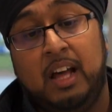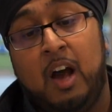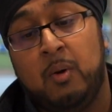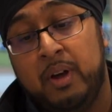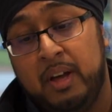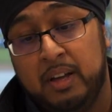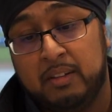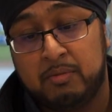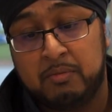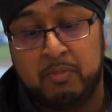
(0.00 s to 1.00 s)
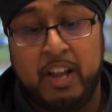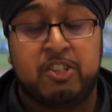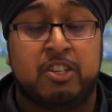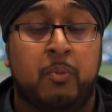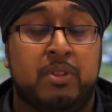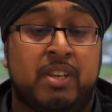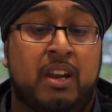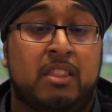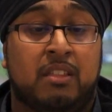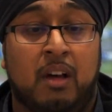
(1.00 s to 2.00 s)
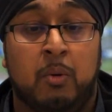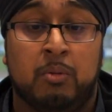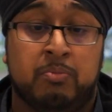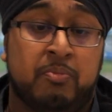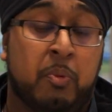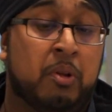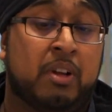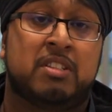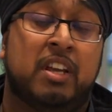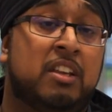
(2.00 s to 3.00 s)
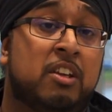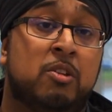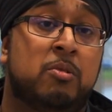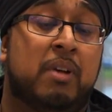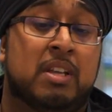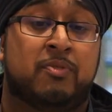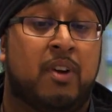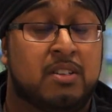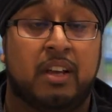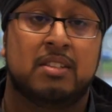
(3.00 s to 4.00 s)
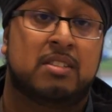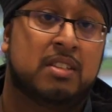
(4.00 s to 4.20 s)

Our relationship with Xenith will continue as far as I can